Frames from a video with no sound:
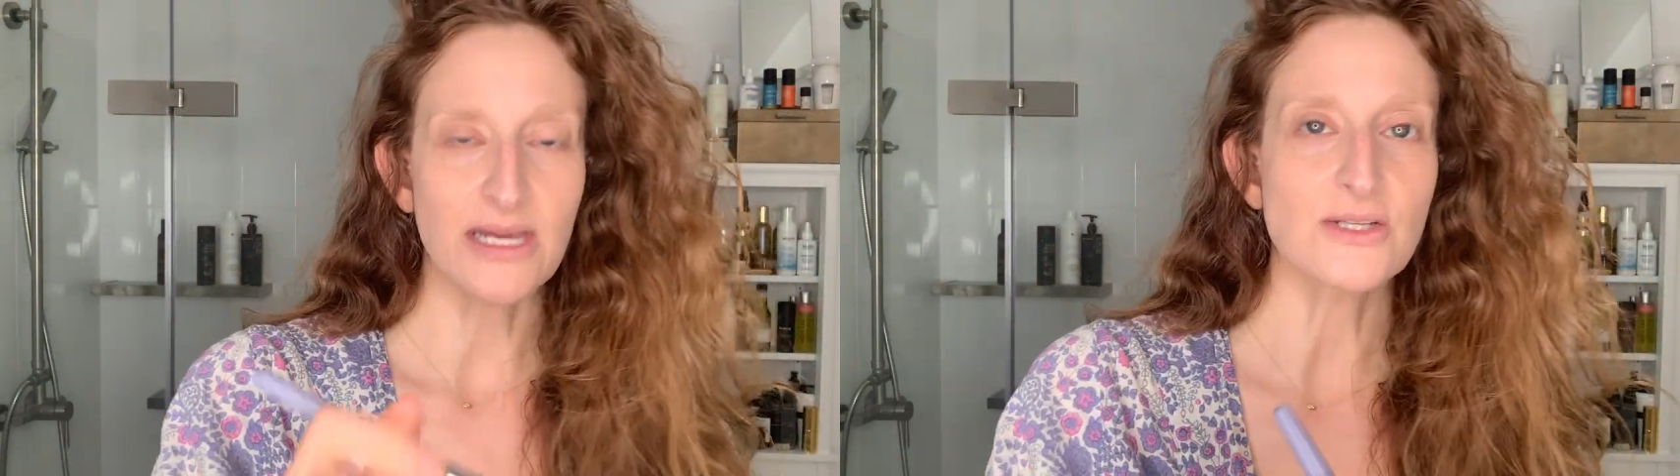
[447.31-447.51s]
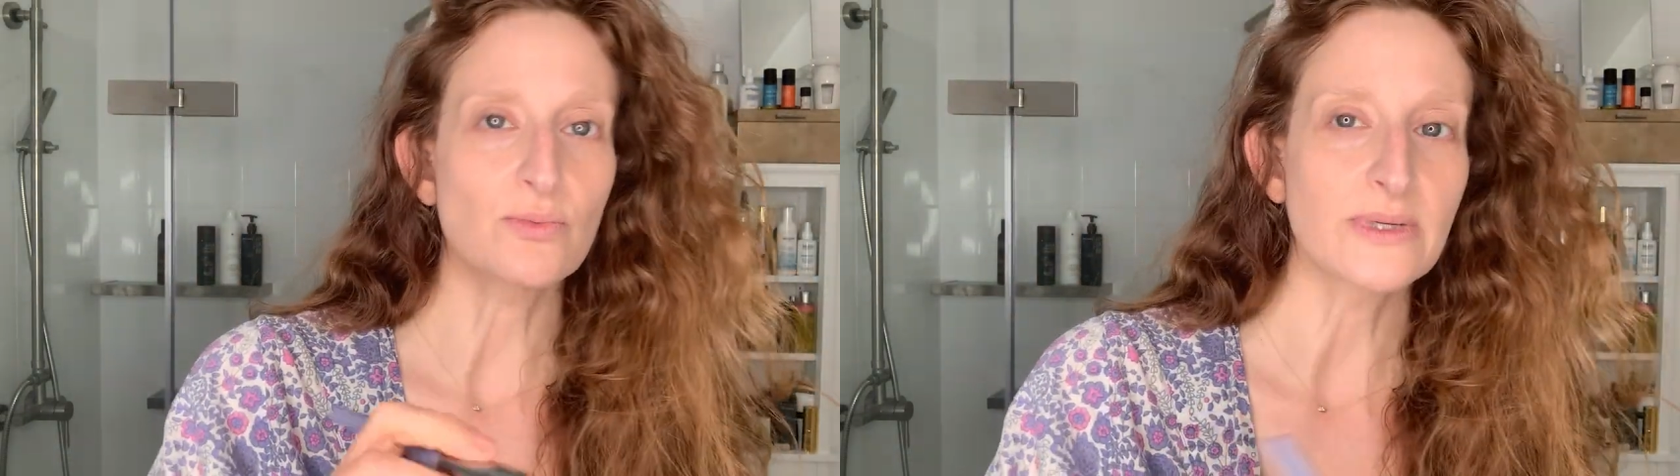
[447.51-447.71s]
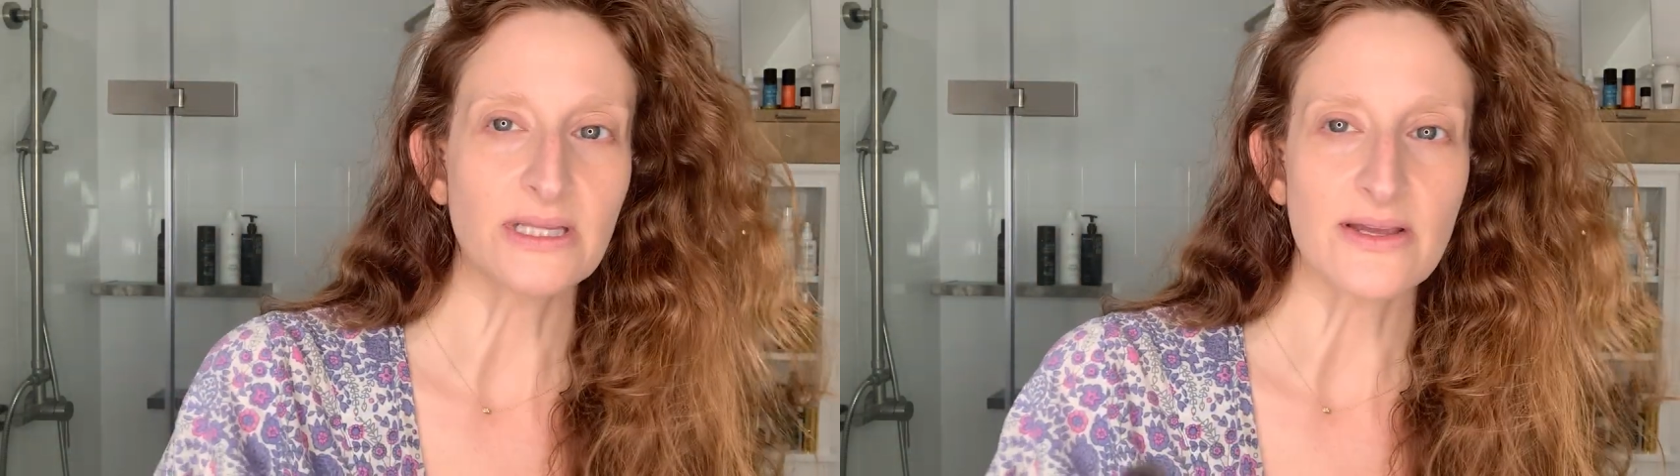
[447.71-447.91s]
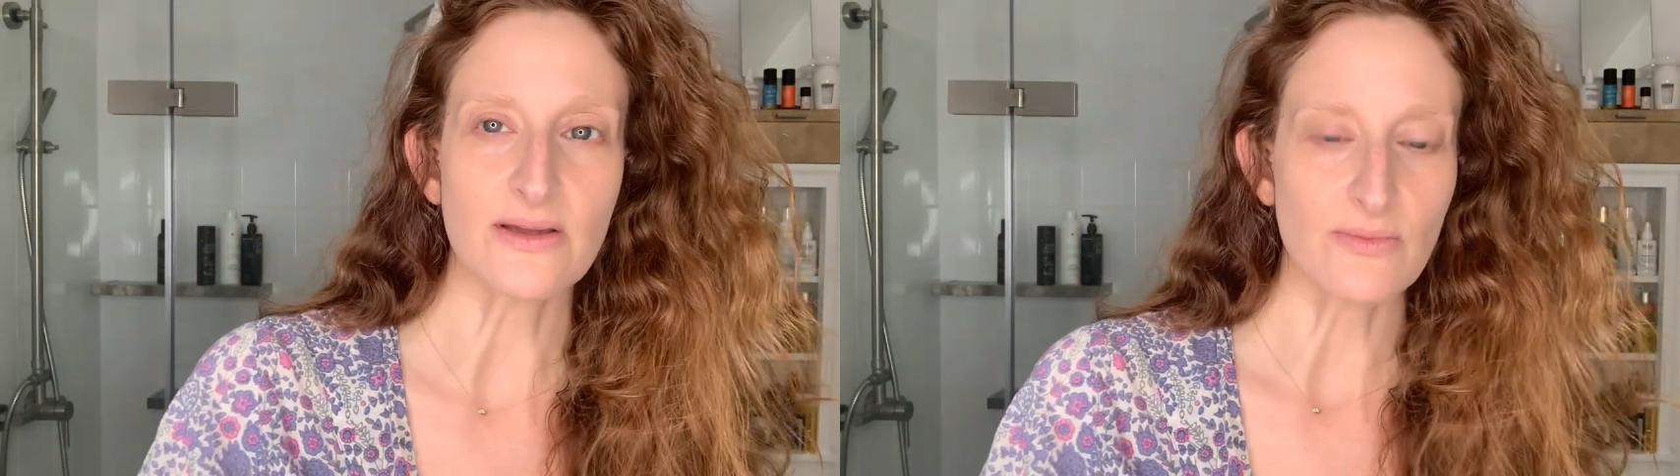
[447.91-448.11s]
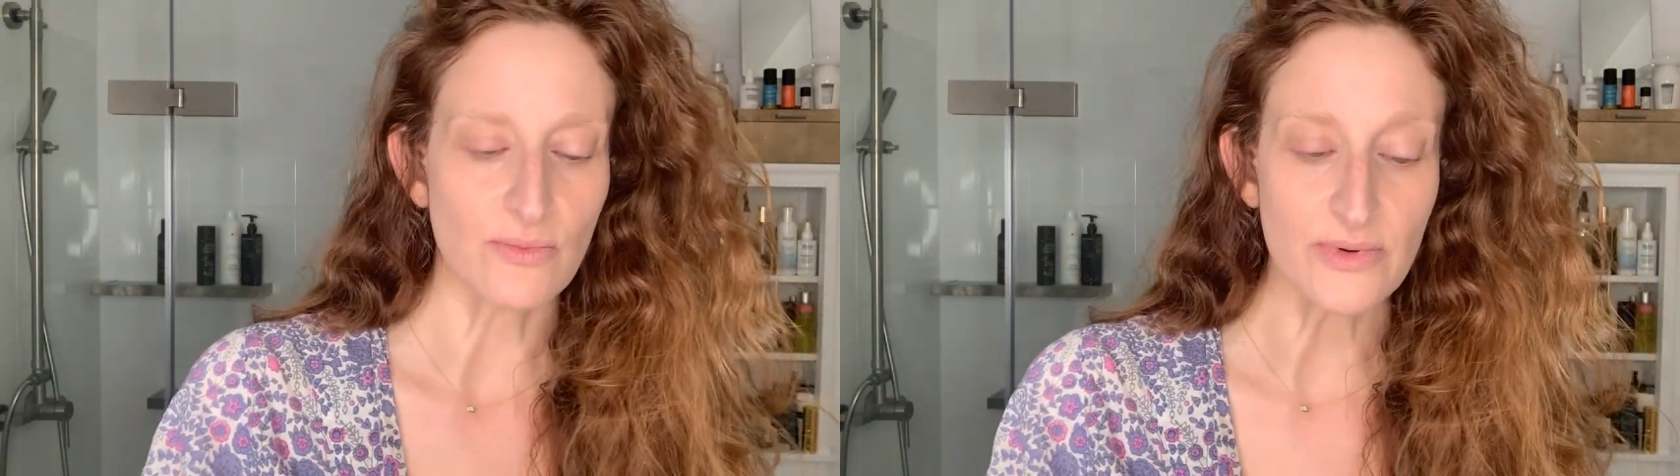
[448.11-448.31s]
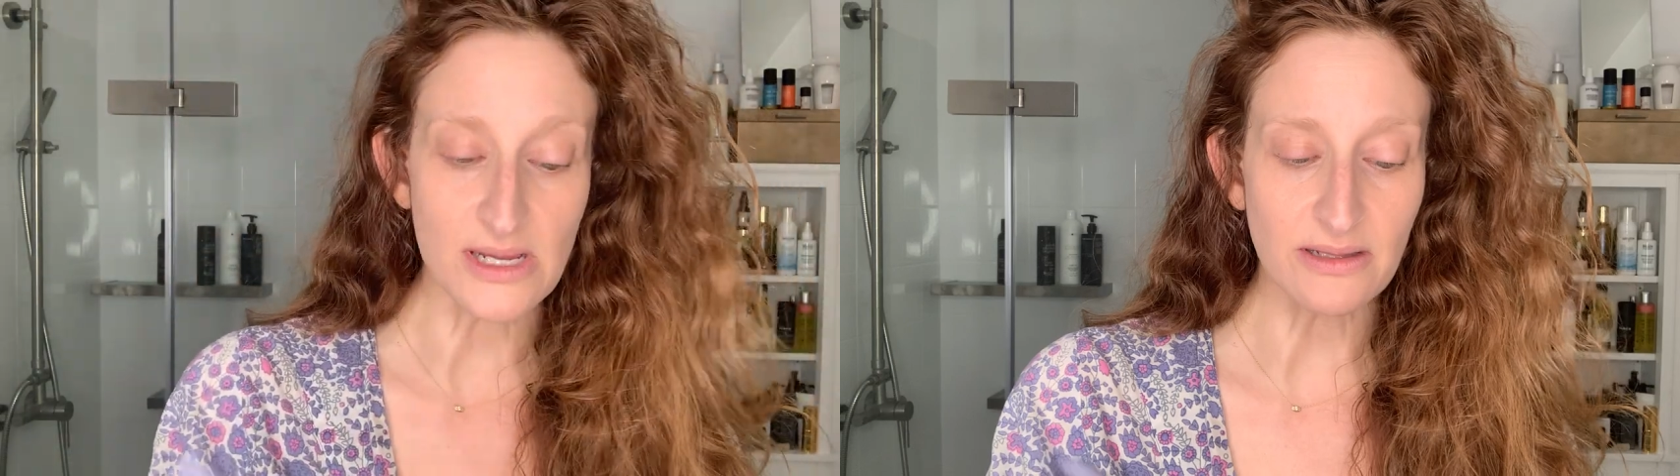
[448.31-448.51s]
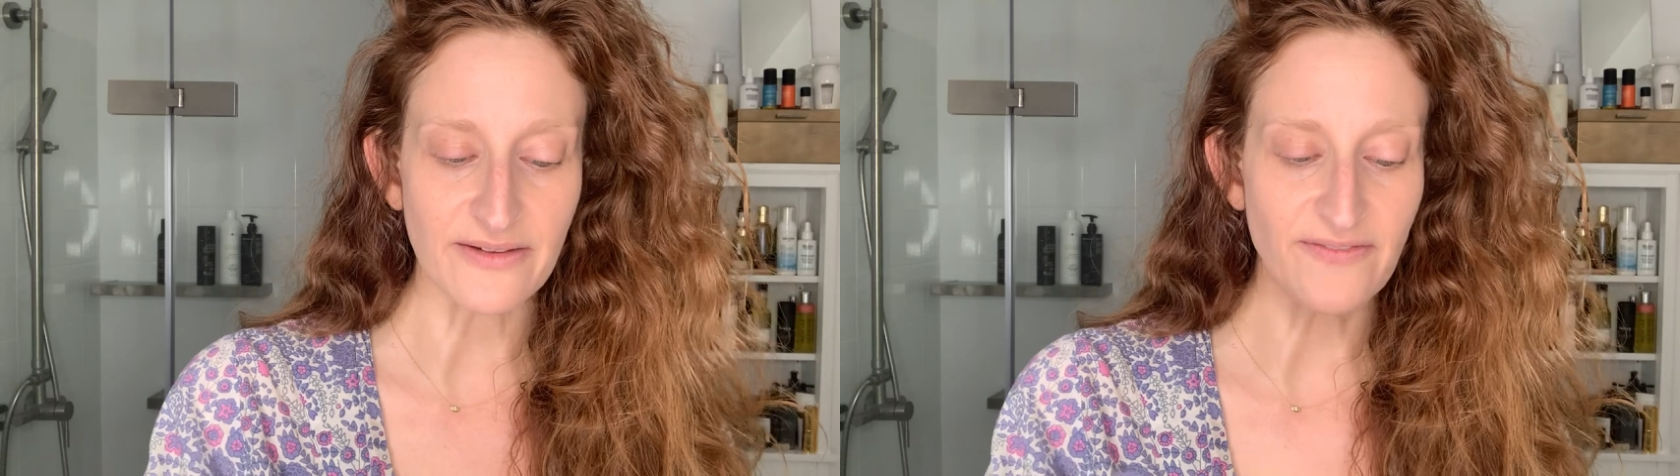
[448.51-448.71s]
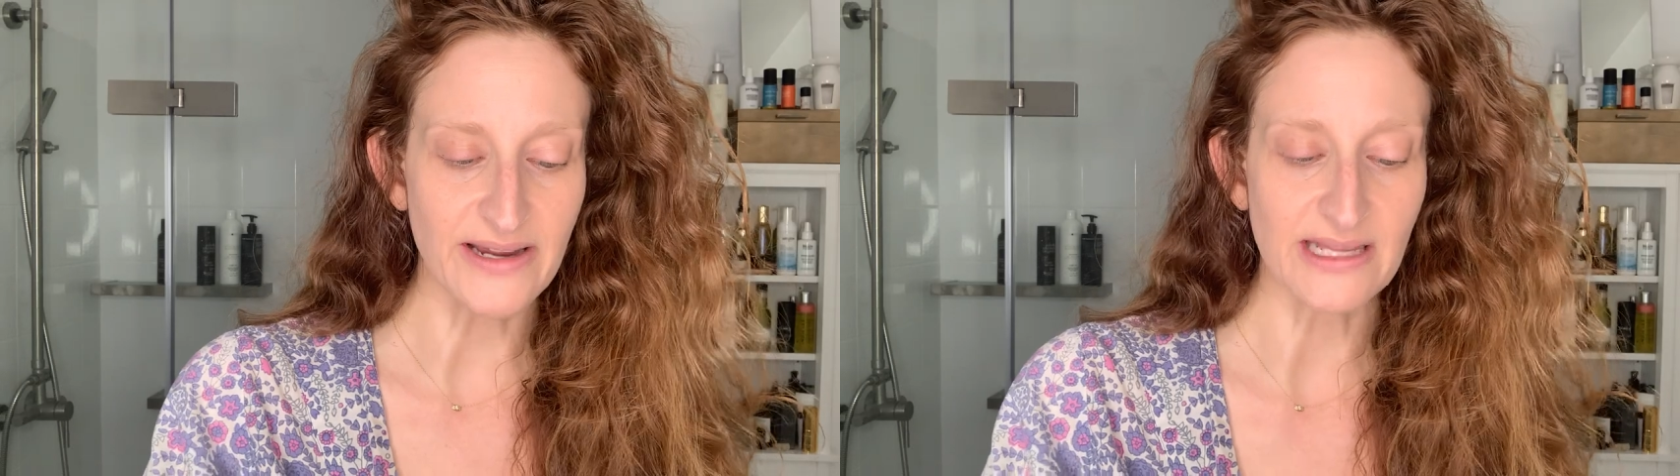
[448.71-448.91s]
it's a really,
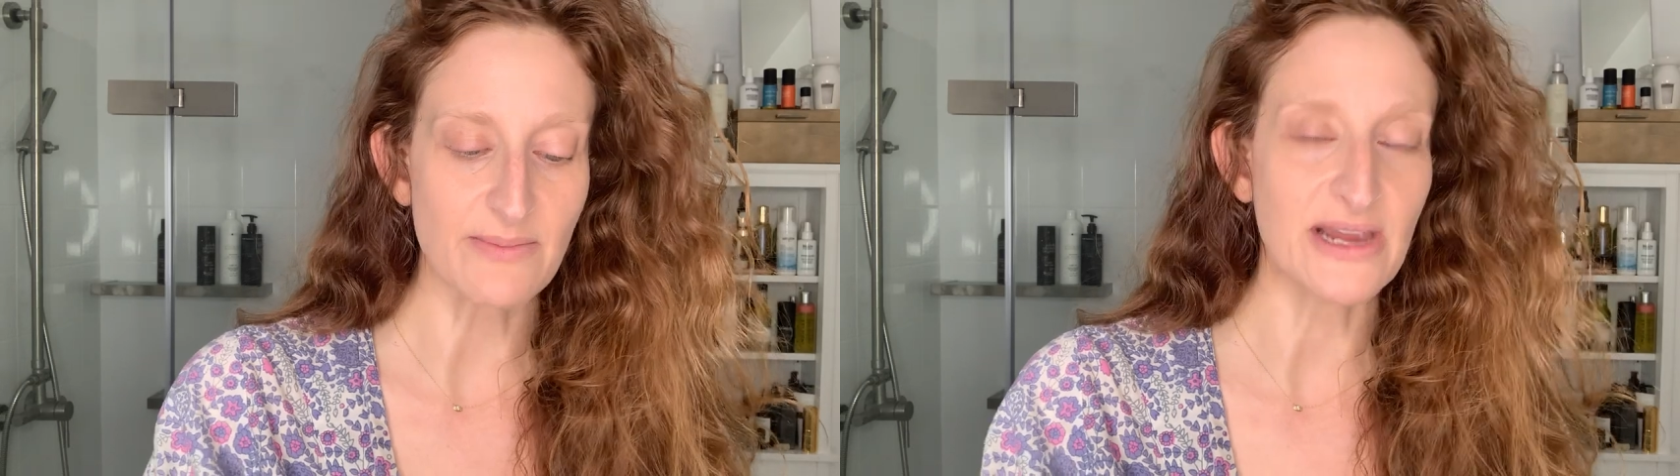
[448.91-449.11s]
really finely